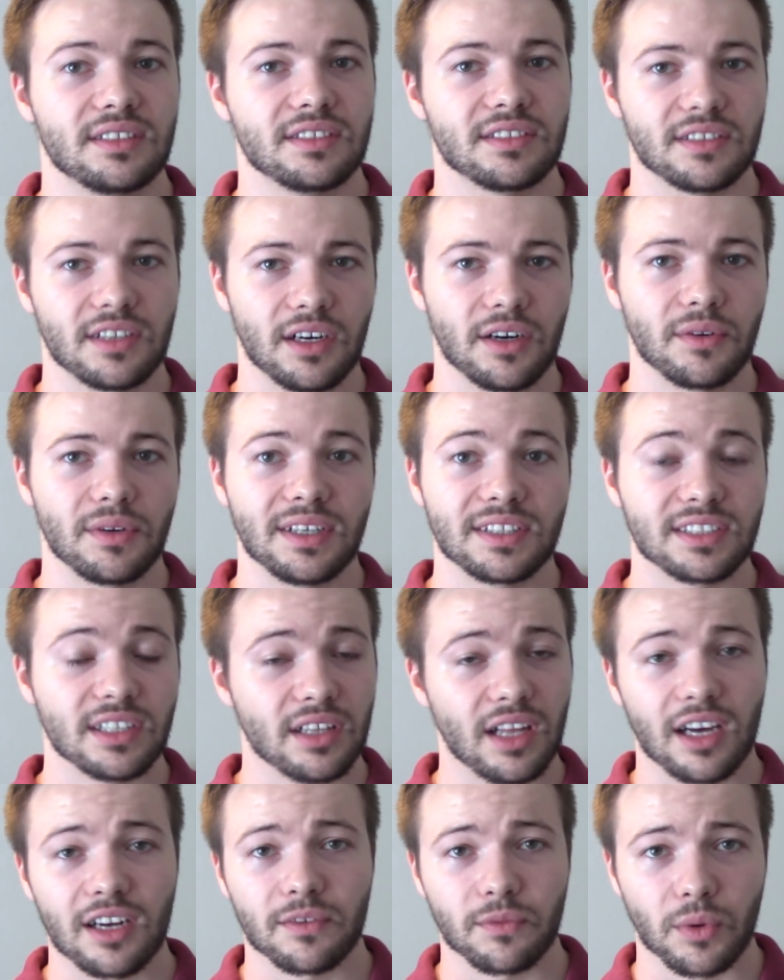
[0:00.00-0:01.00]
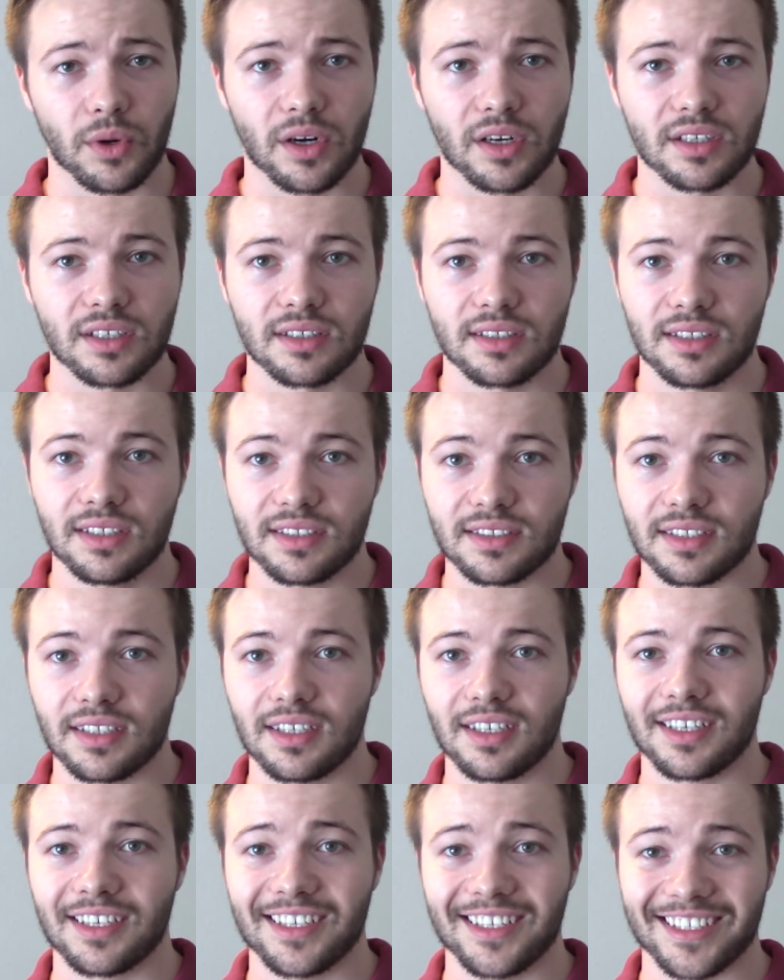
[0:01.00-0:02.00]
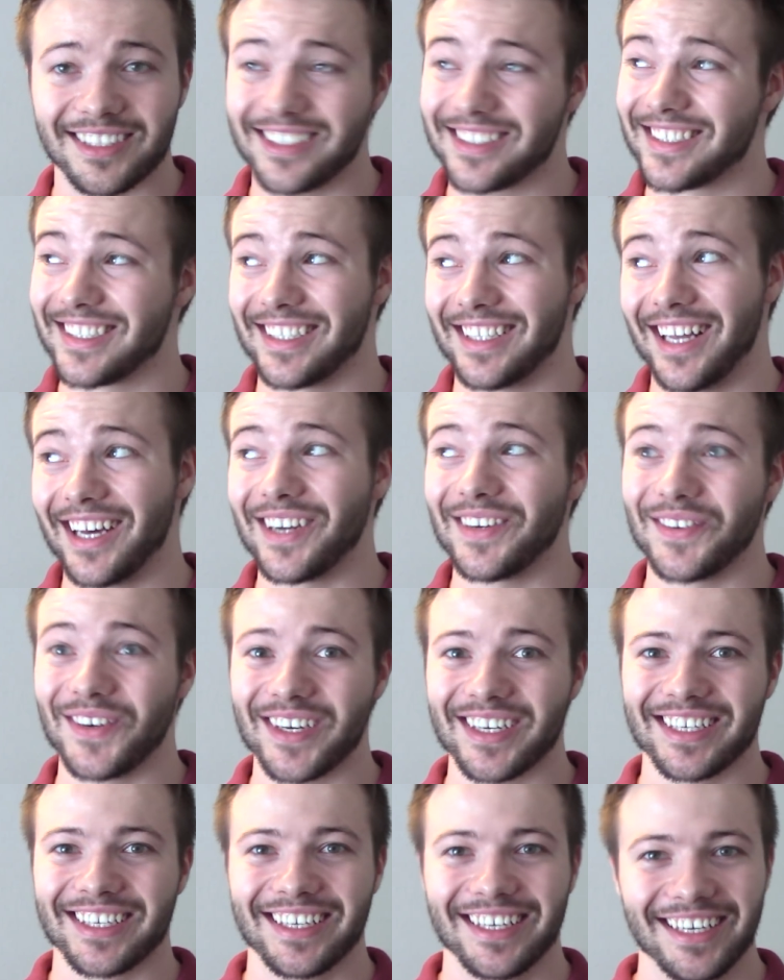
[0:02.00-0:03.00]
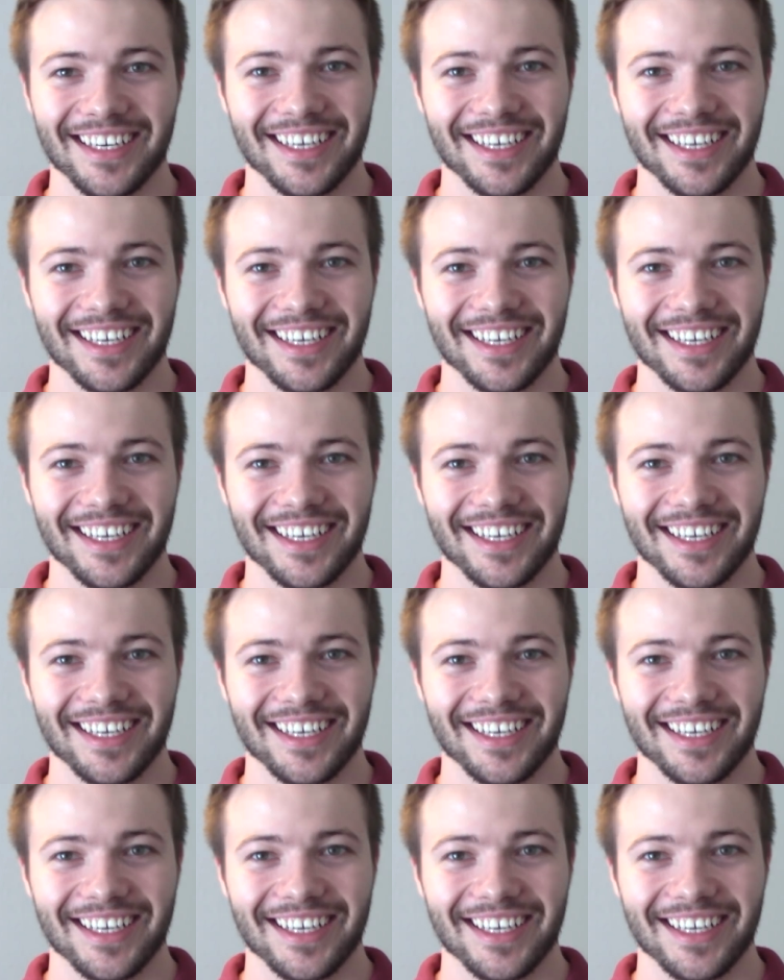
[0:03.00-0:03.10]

So, it's a lot of work. It's a lot of work.